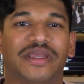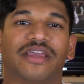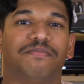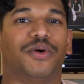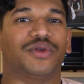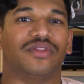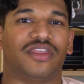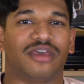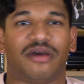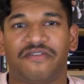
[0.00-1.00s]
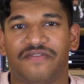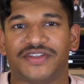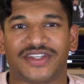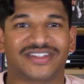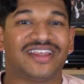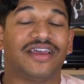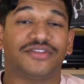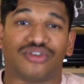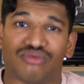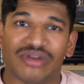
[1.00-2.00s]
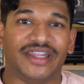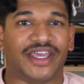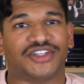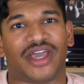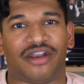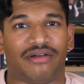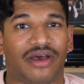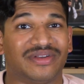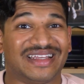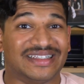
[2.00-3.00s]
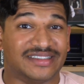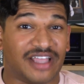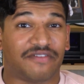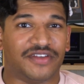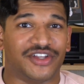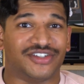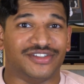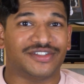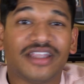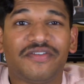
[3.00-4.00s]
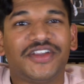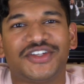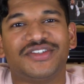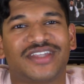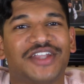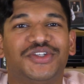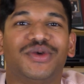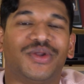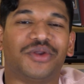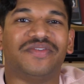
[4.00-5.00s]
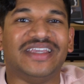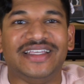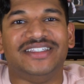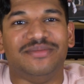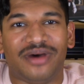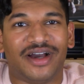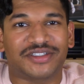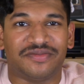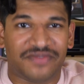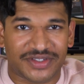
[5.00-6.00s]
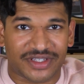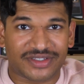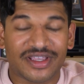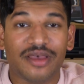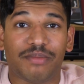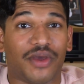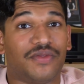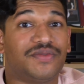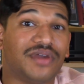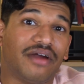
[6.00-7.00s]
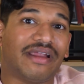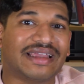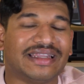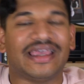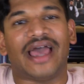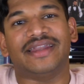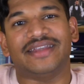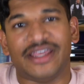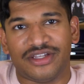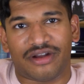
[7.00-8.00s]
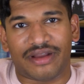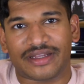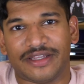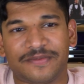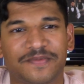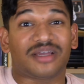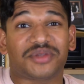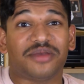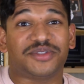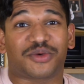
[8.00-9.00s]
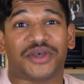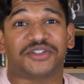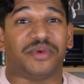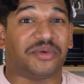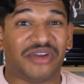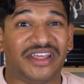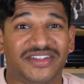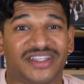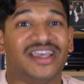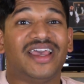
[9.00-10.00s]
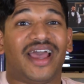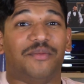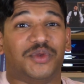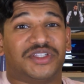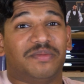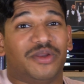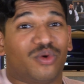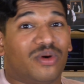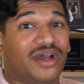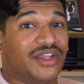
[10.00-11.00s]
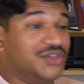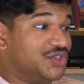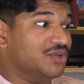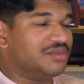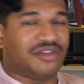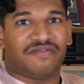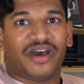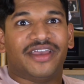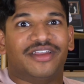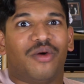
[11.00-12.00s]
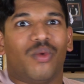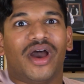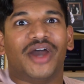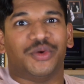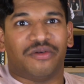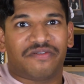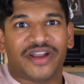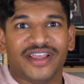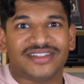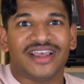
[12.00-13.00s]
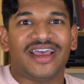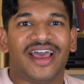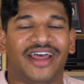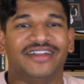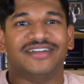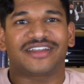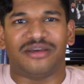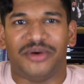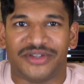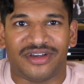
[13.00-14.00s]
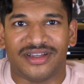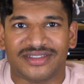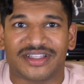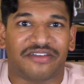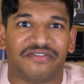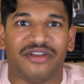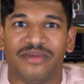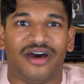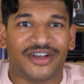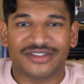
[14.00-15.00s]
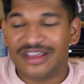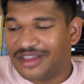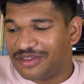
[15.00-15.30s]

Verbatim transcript: big important thing about physics to really get your head around is definitions. Definitions get you a lot of easy marks in physics, both directly and indirectly. Sometimes a question might be really easy and will simply require you to define a word or a phrase, and come on guys, it's like free marks.